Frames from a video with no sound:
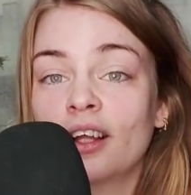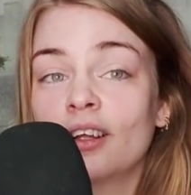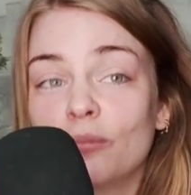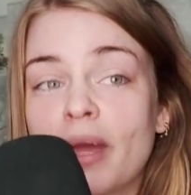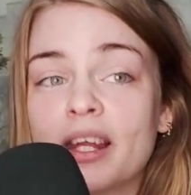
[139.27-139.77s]

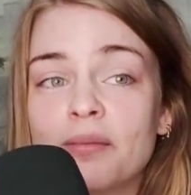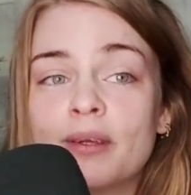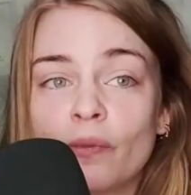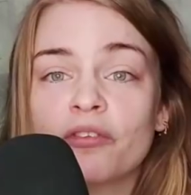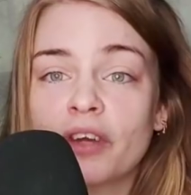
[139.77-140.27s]
Well, many
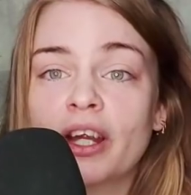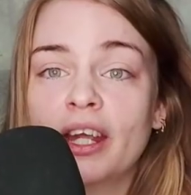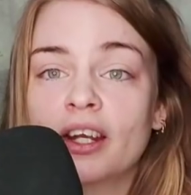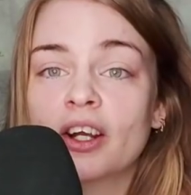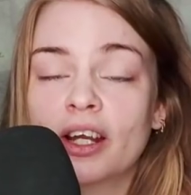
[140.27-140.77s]
people are very
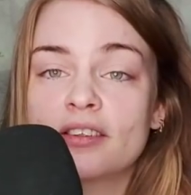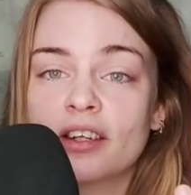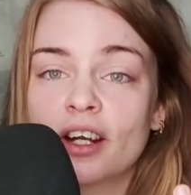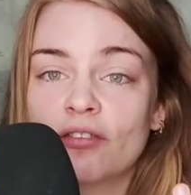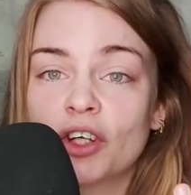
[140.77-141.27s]
ignorant
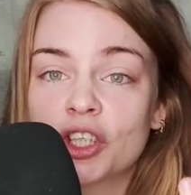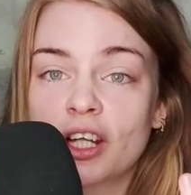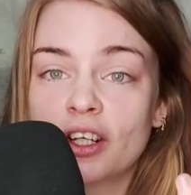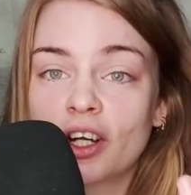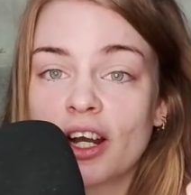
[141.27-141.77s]
to their
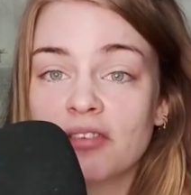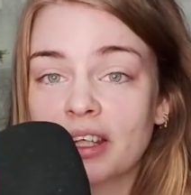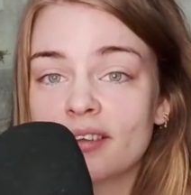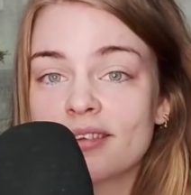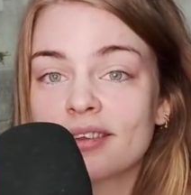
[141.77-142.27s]
aversion and their
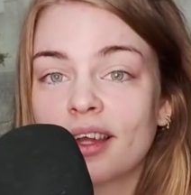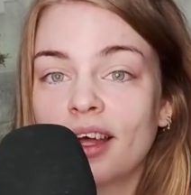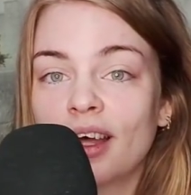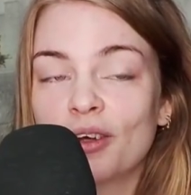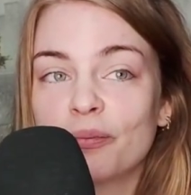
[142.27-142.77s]
cravings.
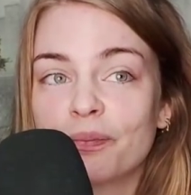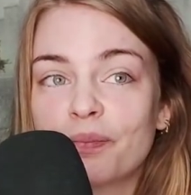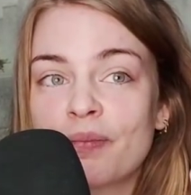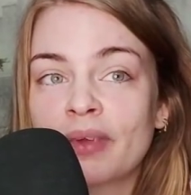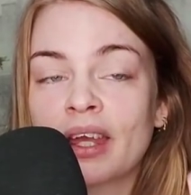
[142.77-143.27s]

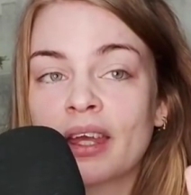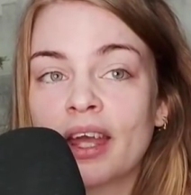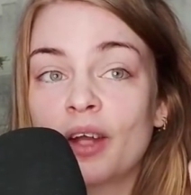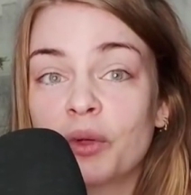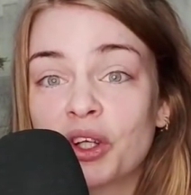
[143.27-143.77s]
And
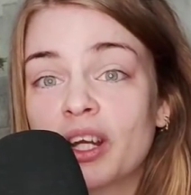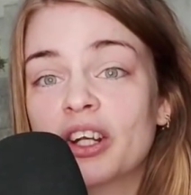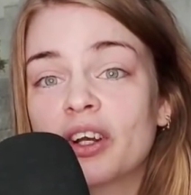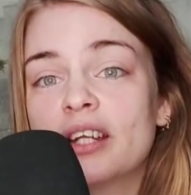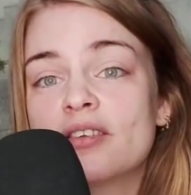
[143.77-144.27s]
when you're
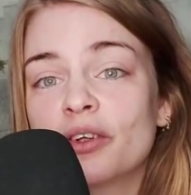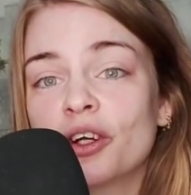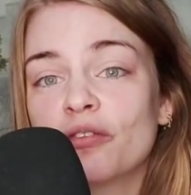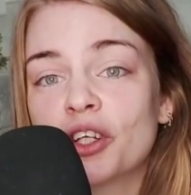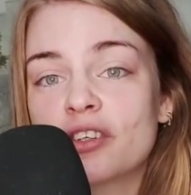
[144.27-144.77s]
ignorant to
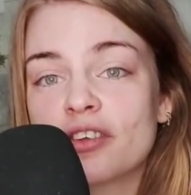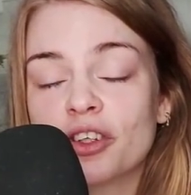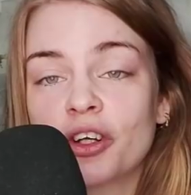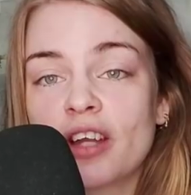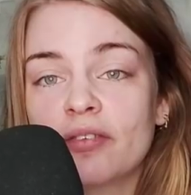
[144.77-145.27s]
your aversions
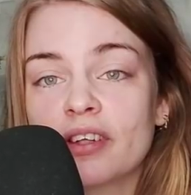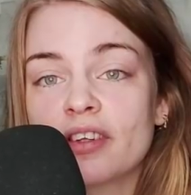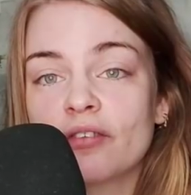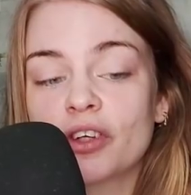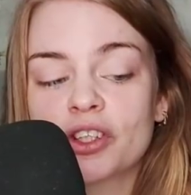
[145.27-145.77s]
and your
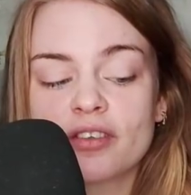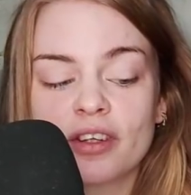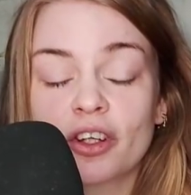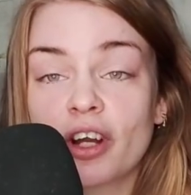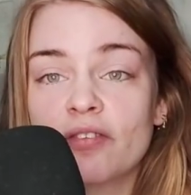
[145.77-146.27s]
cravings, the
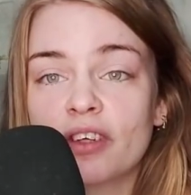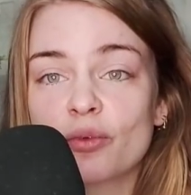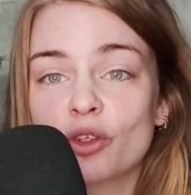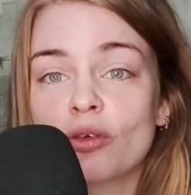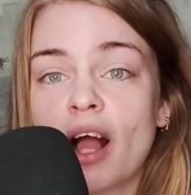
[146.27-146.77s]
aversions and the
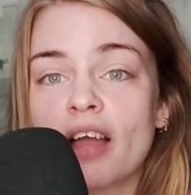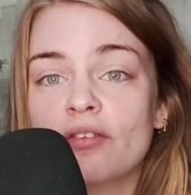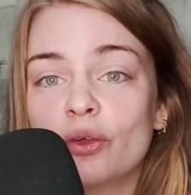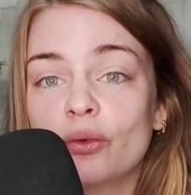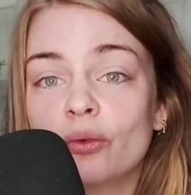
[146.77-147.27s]
cravings will
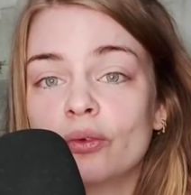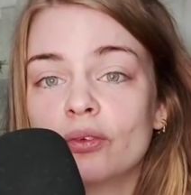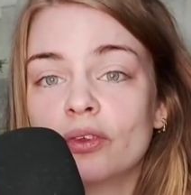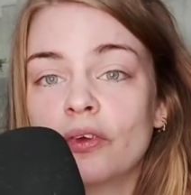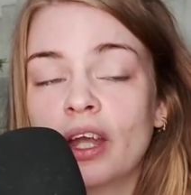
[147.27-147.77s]
drive you,
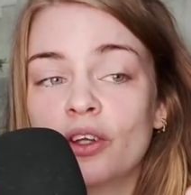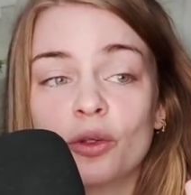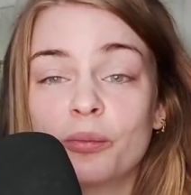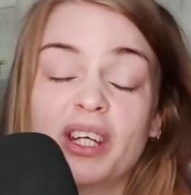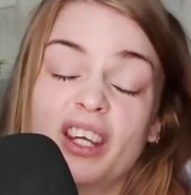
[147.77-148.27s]
and
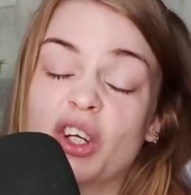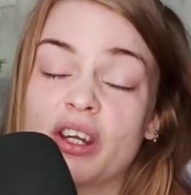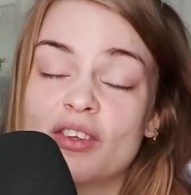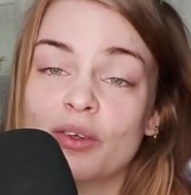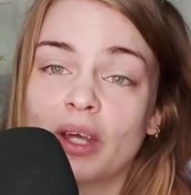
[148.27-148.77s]
you'll be
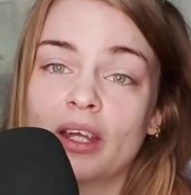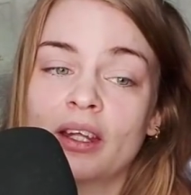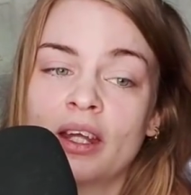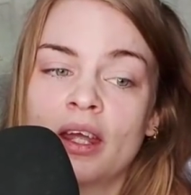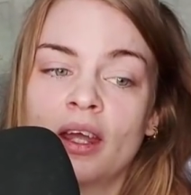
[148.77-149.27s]
ignorant to it.
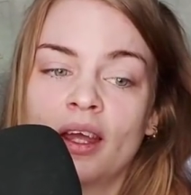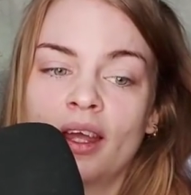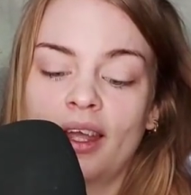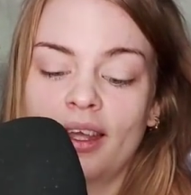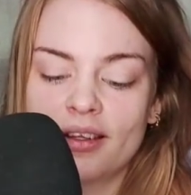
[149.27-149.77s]

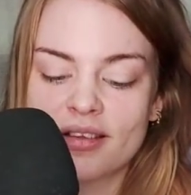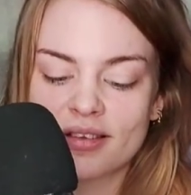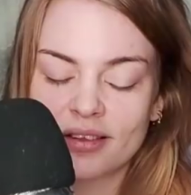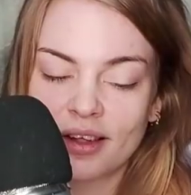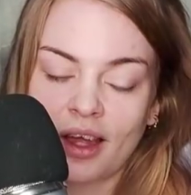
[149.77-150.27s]
And